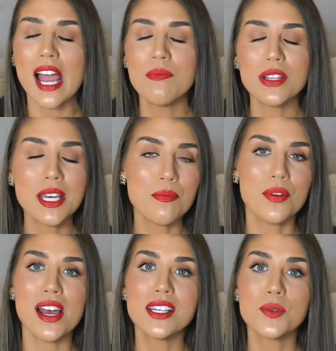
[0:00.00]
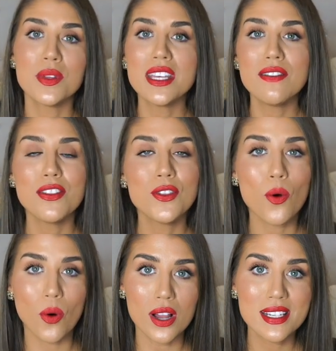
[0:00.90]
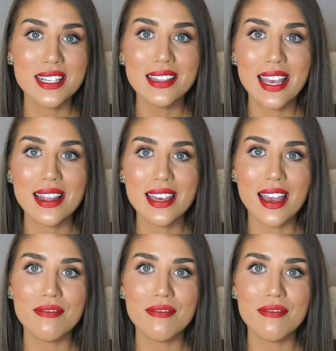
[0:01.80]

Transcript: I'm really impressed with even the quality lately.